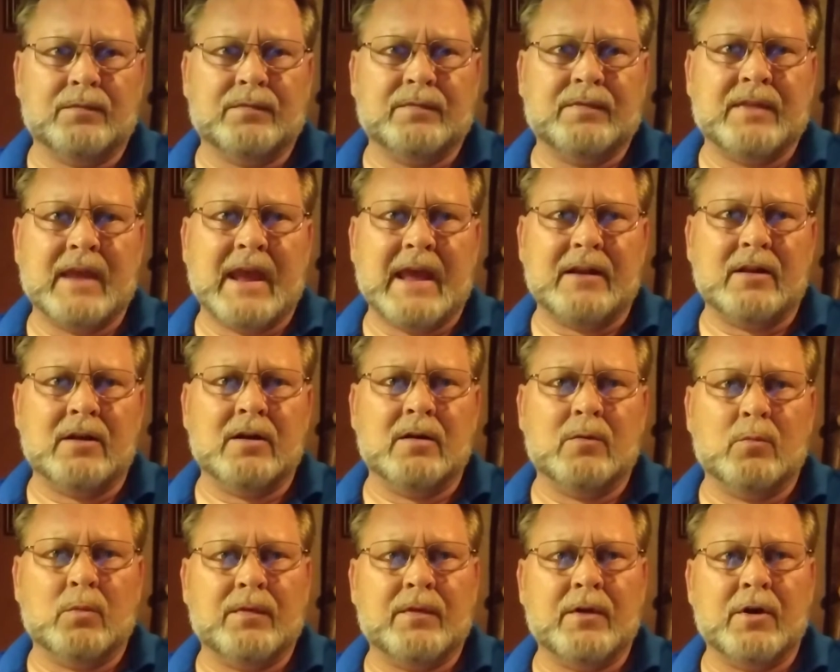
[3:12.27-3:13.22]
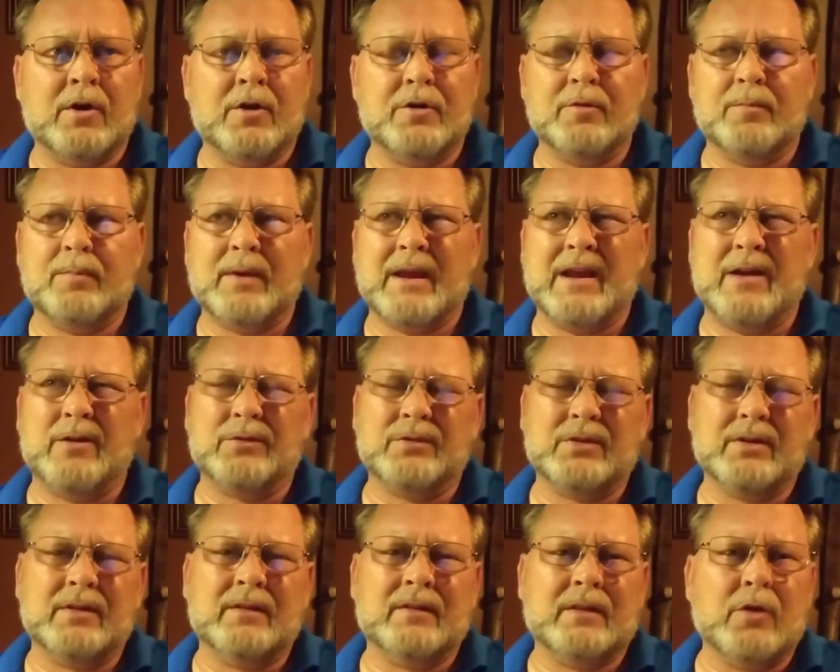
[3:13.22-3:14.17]
that up with the 100 pounds.
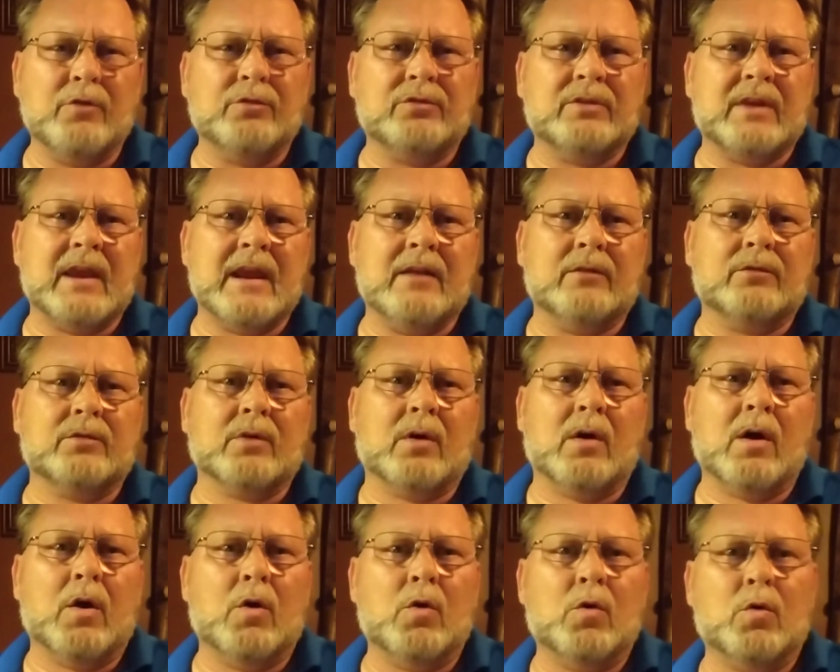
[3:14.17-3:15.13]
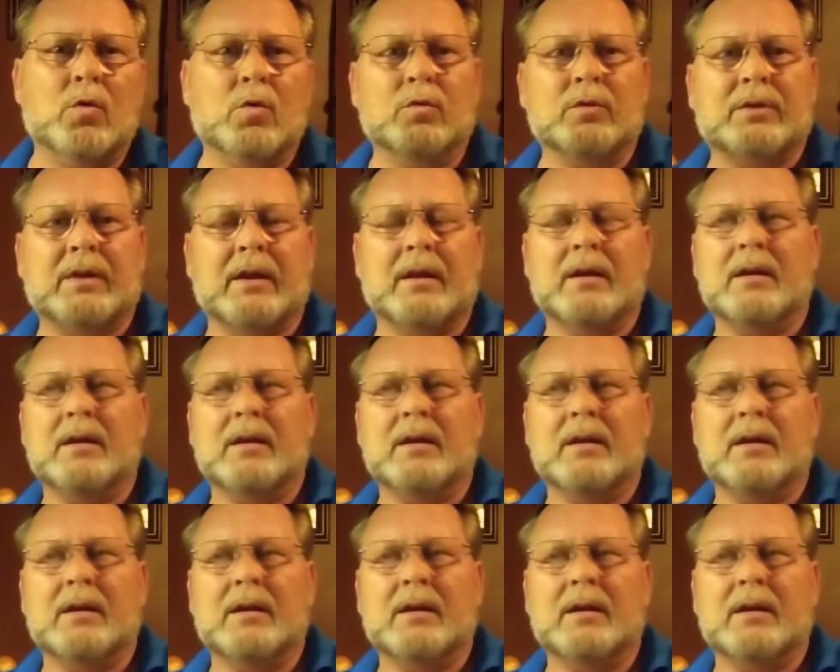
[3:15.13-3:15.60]
Those cans will hold